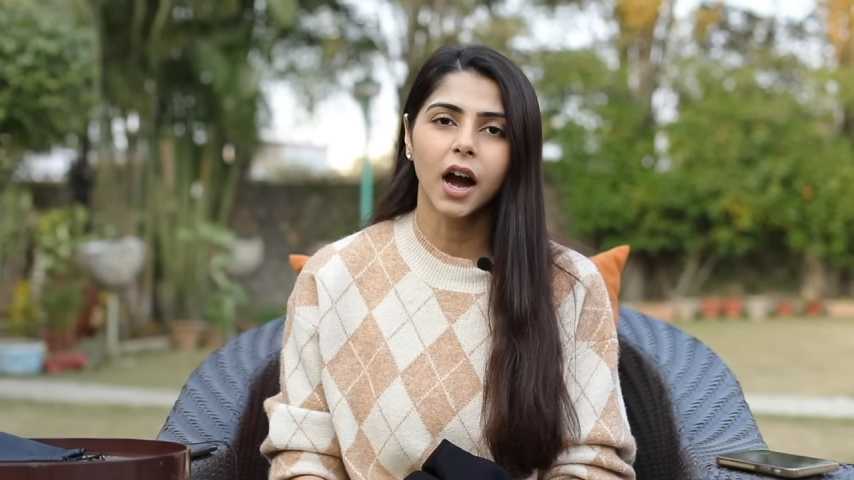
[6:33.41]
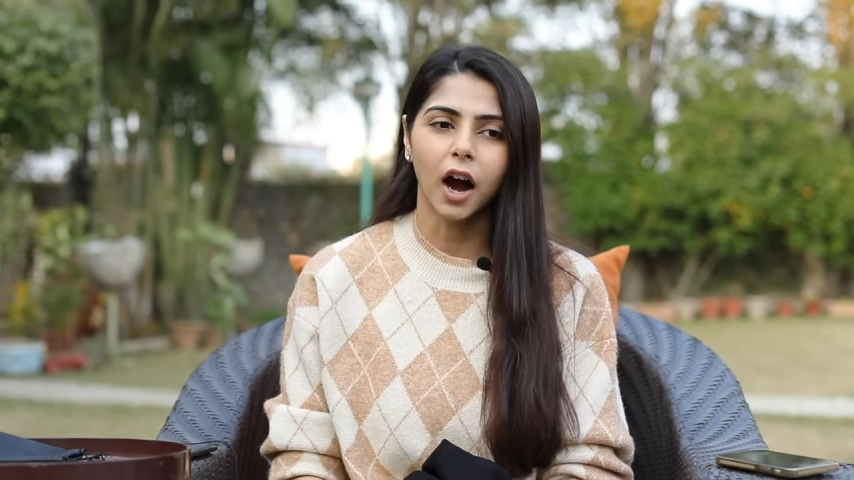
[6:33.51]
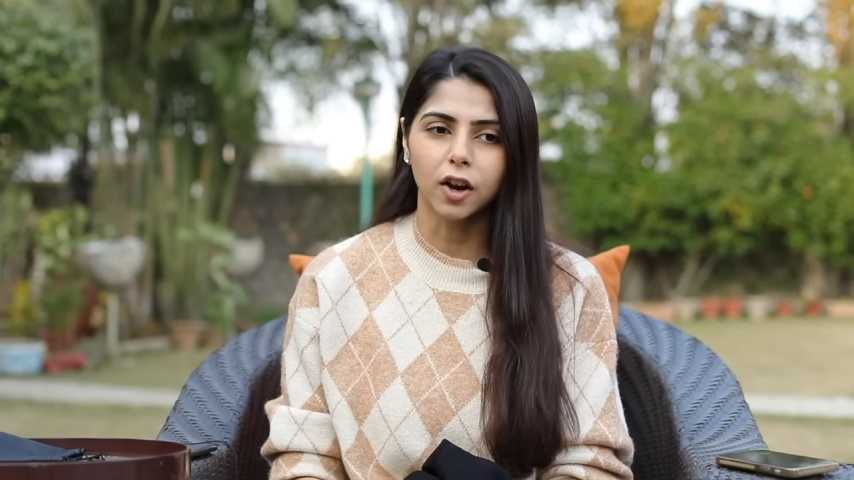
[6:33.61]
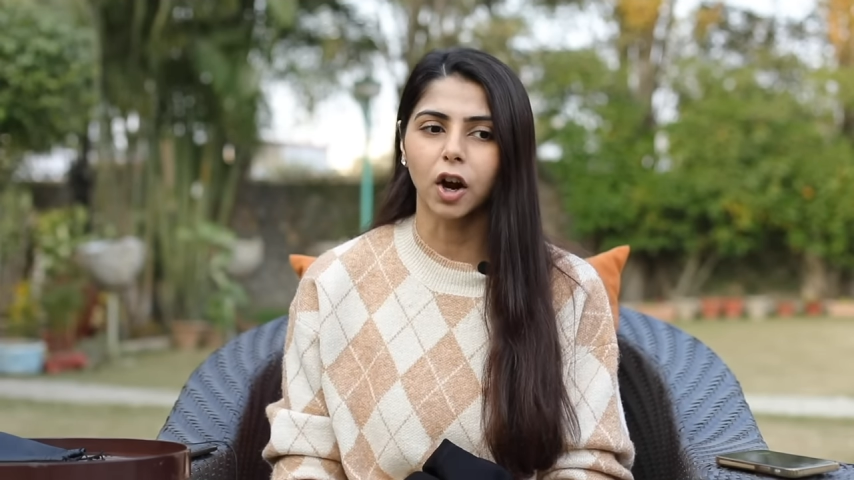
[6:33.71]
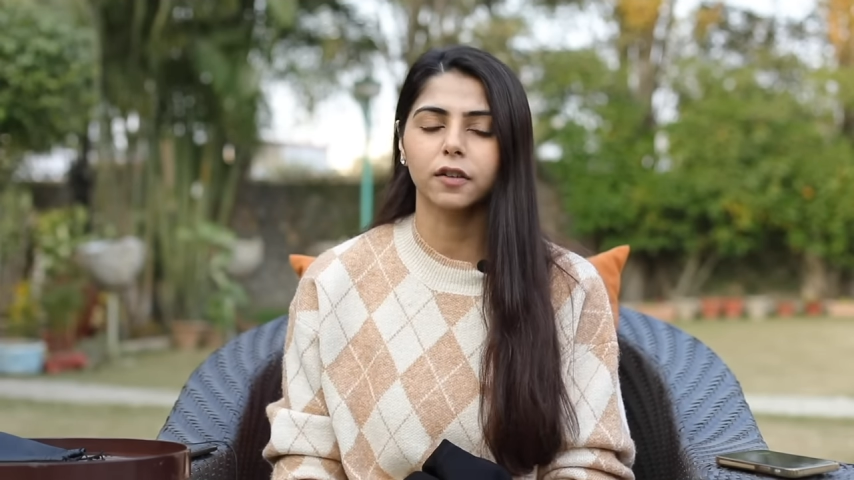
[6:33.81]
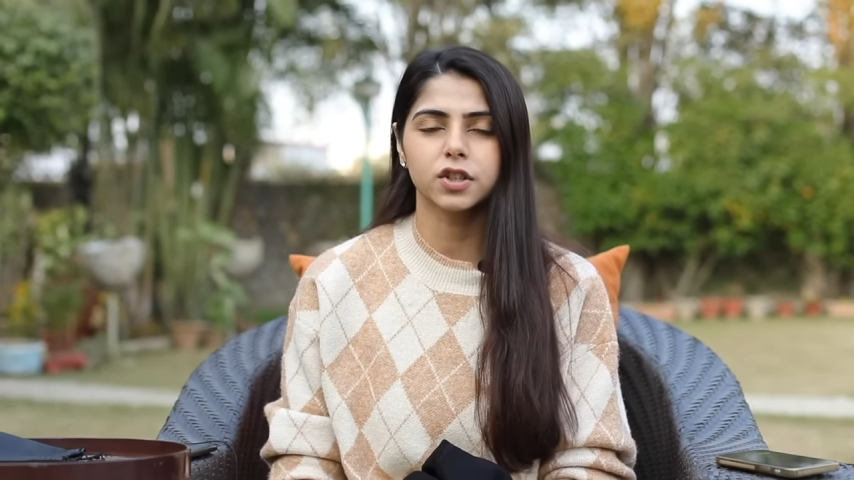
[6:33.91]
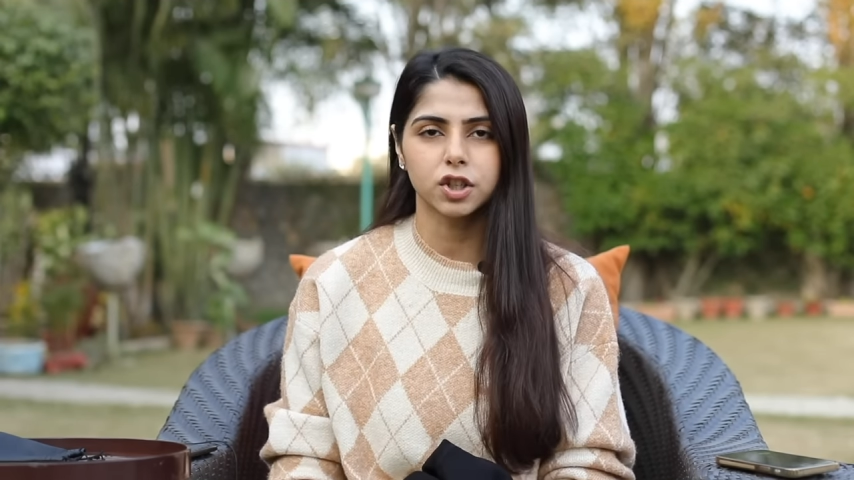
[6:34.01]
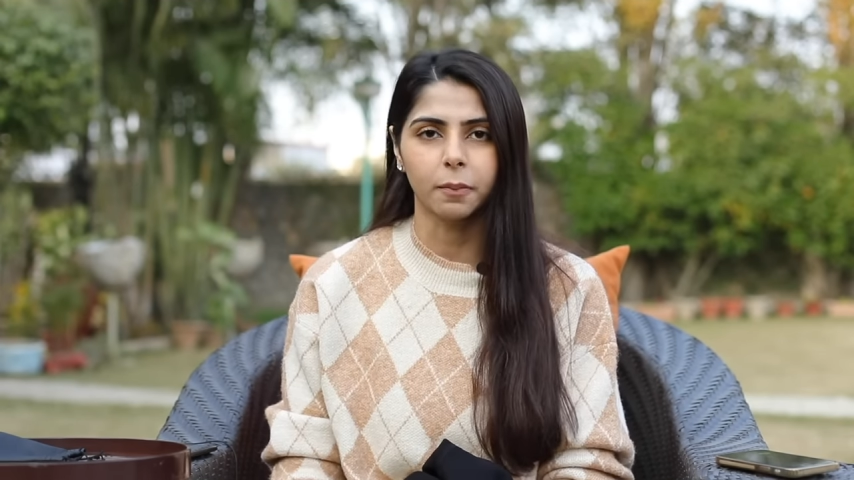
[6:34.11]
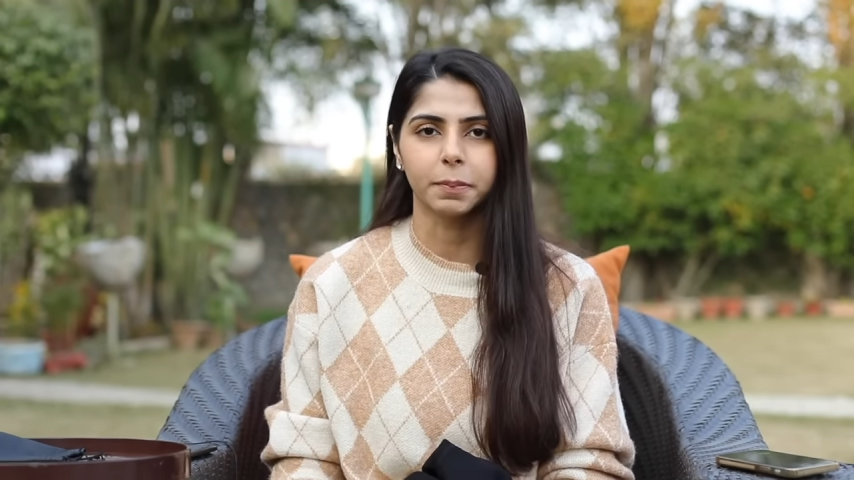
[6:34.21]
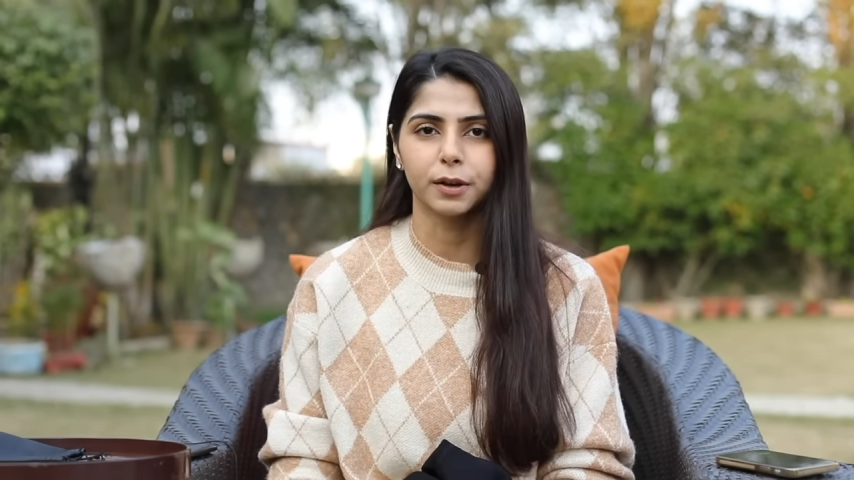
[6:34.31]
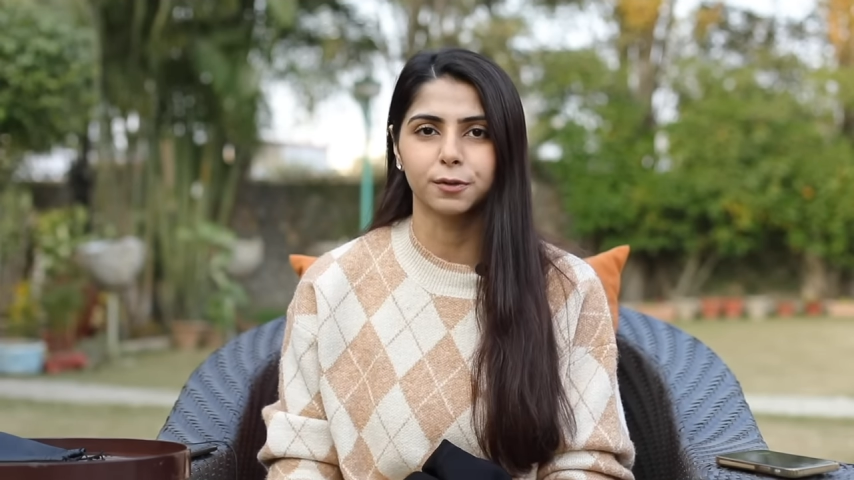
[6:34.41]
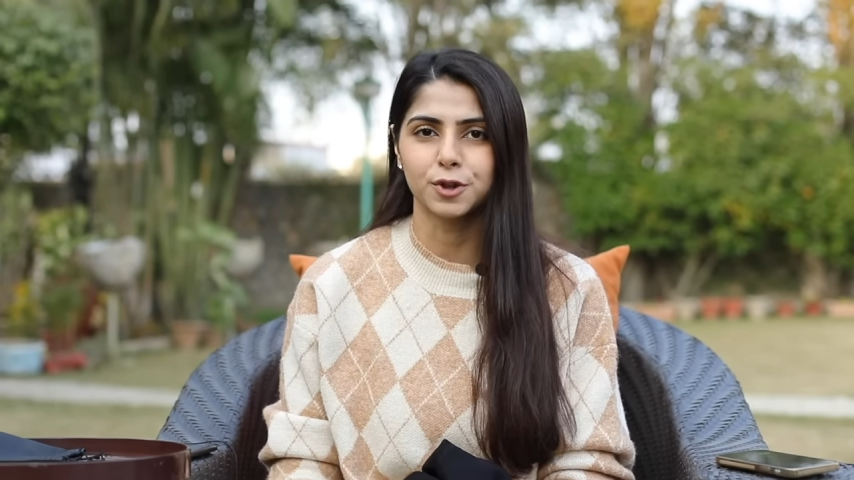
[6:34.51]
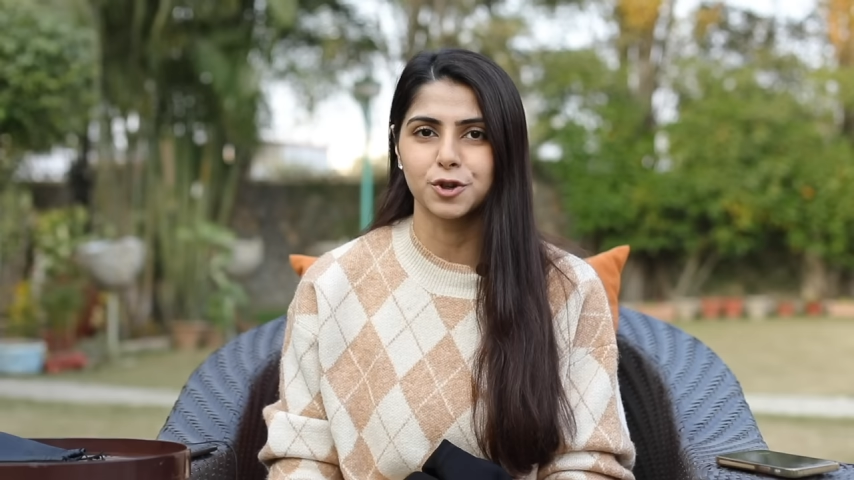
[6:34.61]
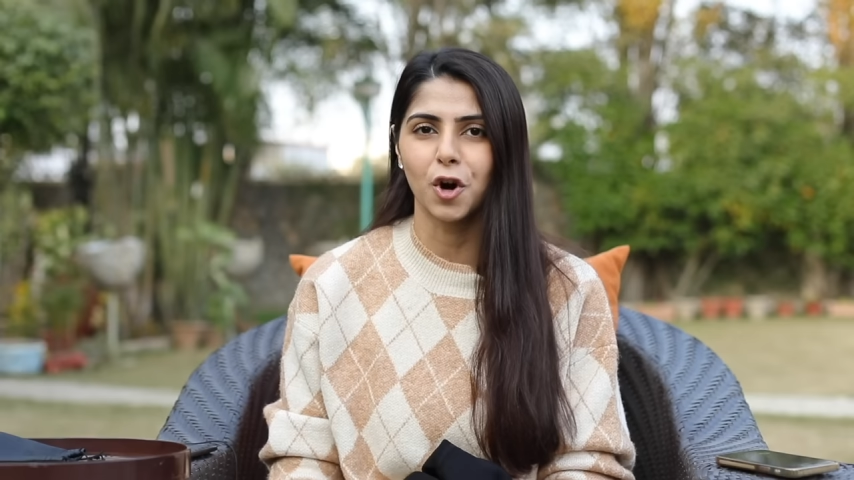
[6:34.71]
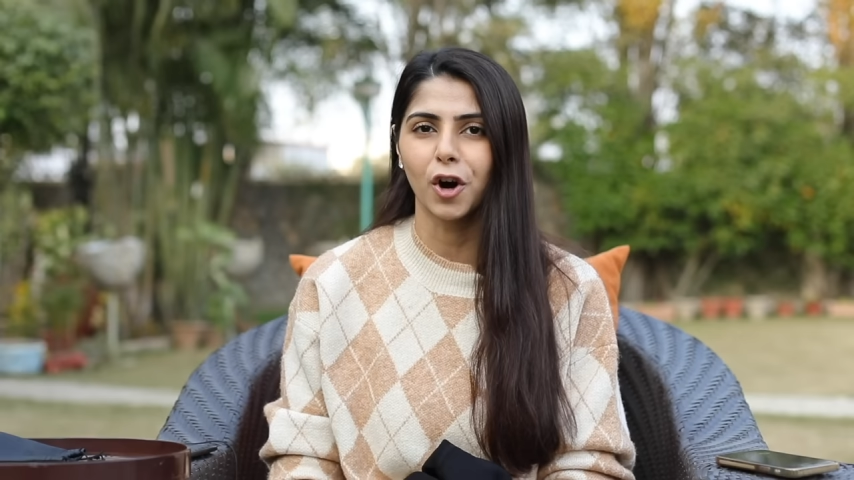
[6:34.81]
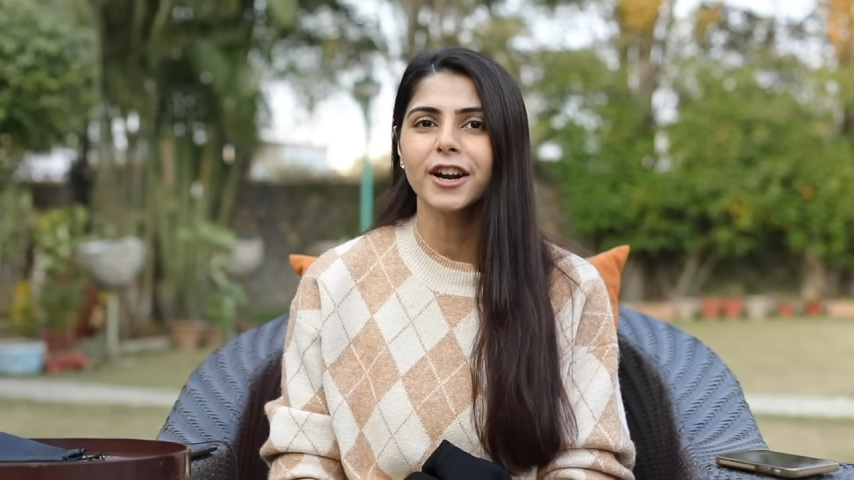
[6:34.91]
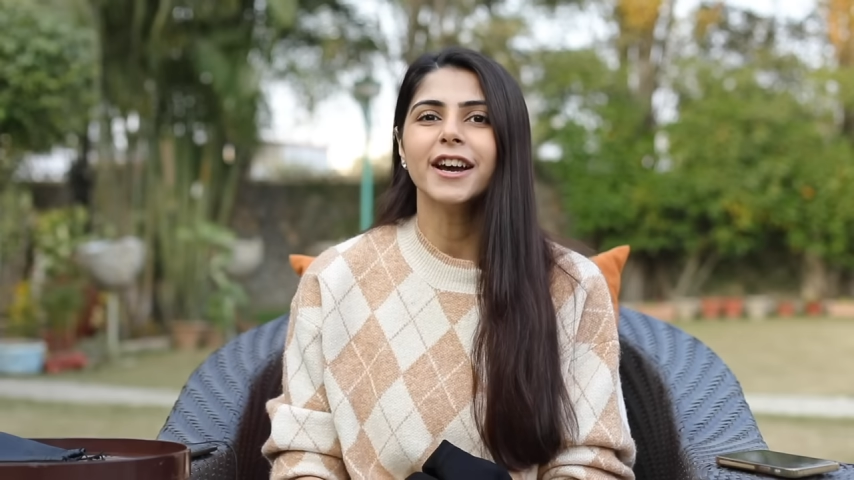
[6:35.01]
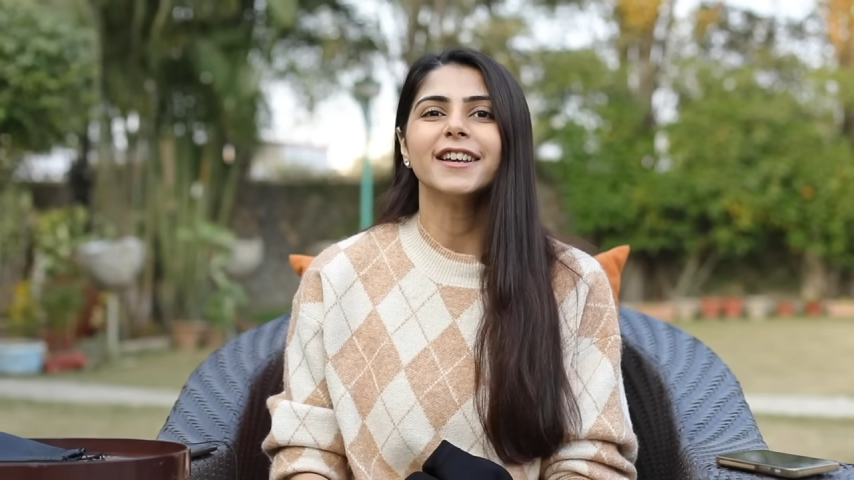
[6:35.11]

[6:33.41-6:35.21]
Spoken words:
a lot of shopping for sure.